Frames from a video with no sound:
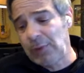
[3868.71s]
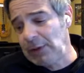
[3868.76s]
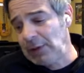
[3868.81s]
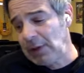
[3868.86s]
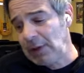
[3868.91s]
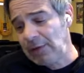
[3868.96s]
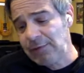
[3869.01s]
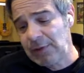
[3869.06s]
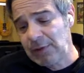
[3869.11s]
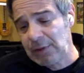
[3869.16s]
We'd
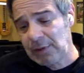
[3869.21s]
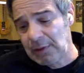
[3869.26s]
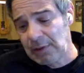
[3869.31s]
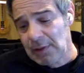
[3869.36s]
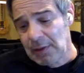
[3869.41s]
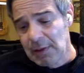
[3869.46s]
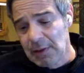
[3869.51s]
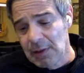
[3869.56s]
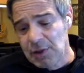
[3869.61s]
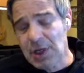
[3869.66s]
love to
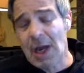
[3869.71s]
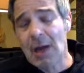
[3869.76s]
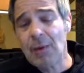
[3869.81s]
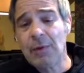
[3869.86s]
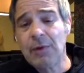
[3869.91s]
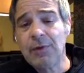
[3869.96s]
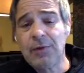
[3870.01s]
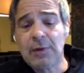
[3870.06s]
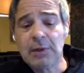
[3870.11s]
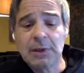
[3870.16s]
chat
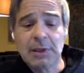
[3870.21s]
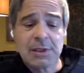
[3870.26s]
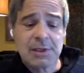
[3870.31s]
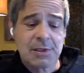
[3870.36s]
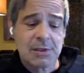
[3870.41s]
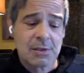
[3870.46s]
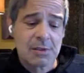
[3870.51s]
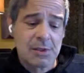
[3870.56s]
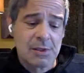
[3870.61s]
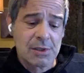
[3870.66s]
with your
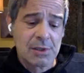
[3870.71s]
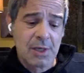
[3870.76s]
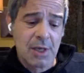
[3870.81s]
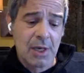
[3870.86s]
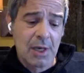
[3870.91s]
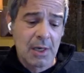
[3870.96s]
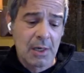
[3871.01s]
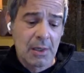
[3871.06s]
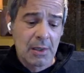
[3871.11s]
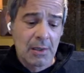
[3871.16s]
listeners
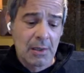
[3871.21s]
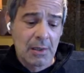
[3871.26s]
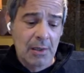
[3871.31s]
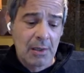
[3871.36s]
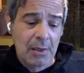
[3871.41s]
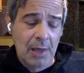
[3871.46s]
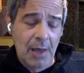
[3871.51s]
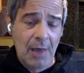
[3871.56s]
and uh,